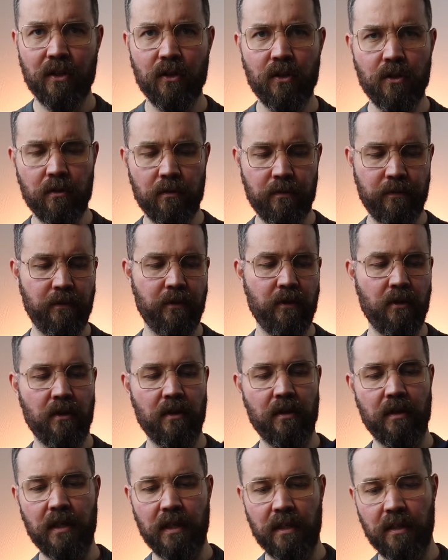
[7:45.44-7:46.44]
know,
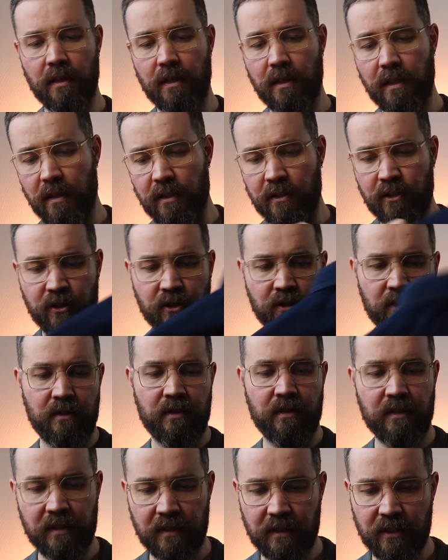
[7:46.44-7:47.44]
for a
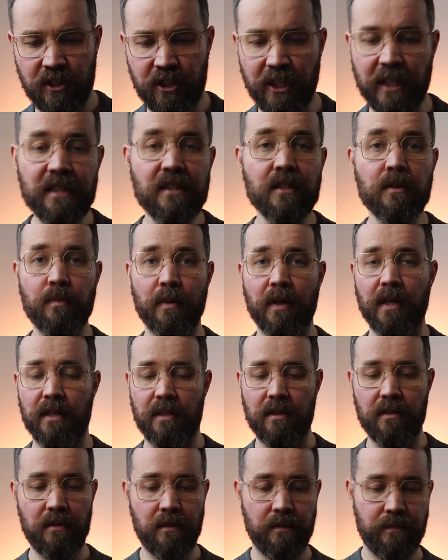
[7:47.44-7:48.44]
jeans
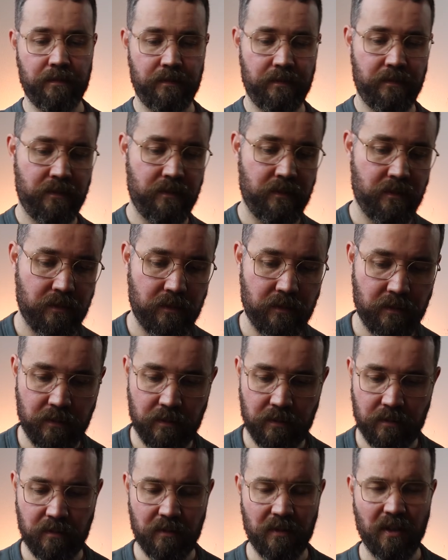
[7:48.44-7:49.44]
brand,
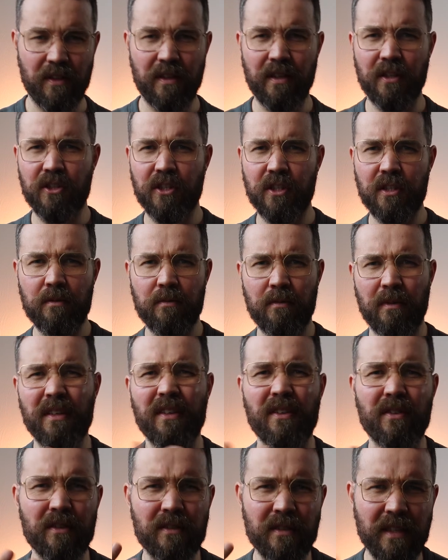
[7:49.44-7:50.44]
are they a jeans brand? No,
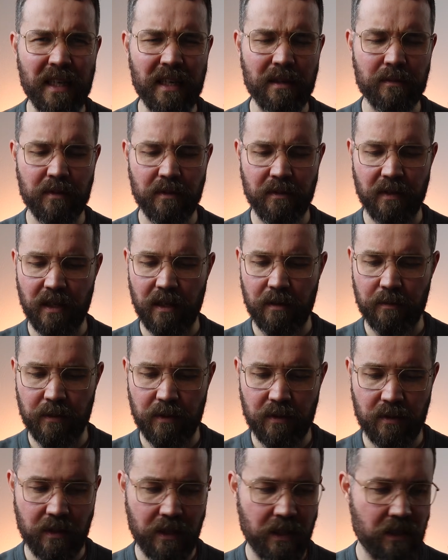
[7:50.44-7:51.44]
they're denim
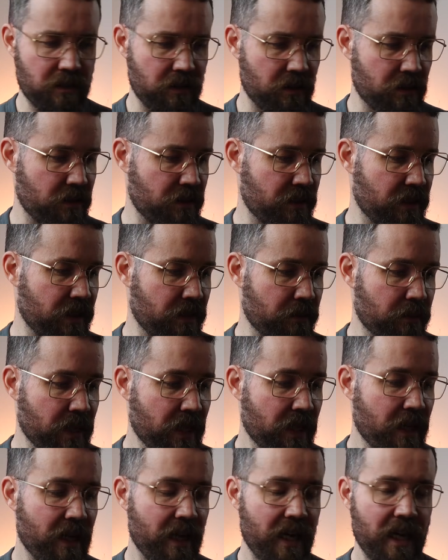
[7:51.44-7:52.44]
developers, so I guess this is denim.
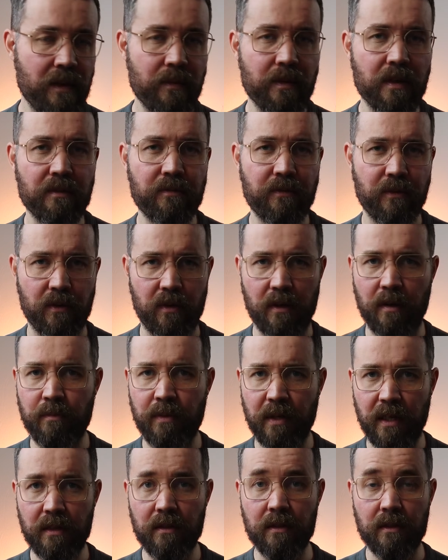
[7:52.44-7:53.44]
Anyway, for a
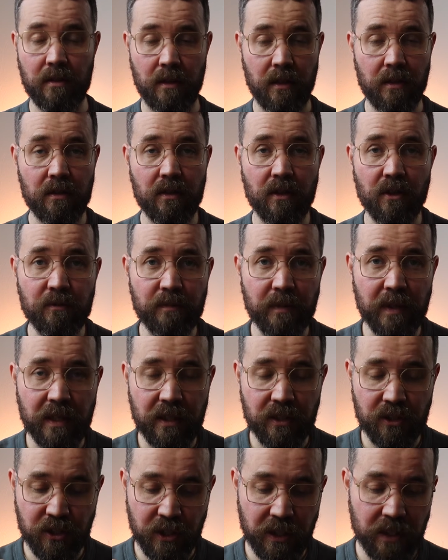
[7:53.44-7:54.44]
brand that started off
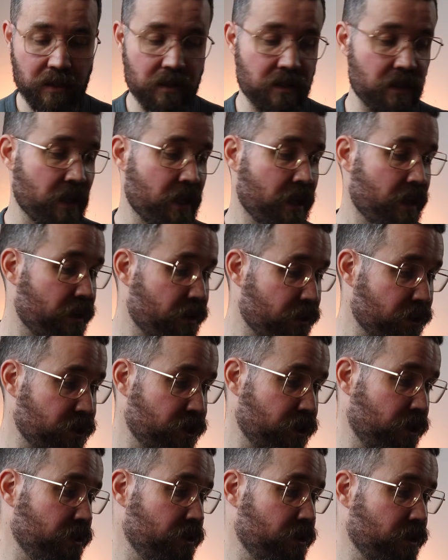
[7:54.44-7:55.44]
making jeans, their
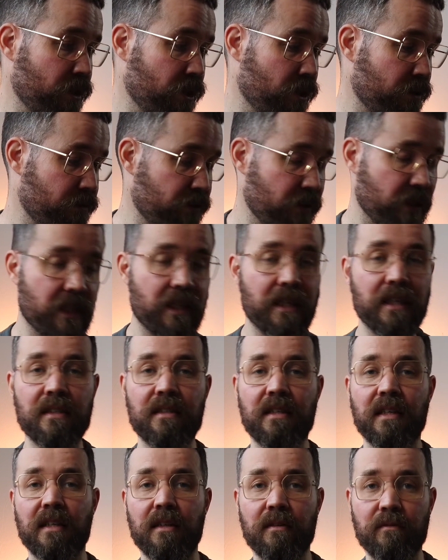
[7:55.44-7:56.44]
shirting offering is
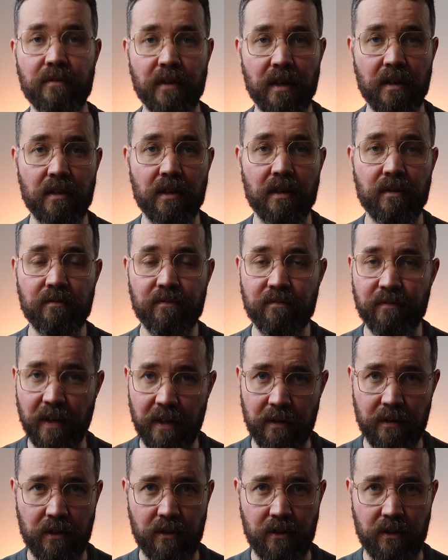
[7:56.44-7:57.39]
getting very, very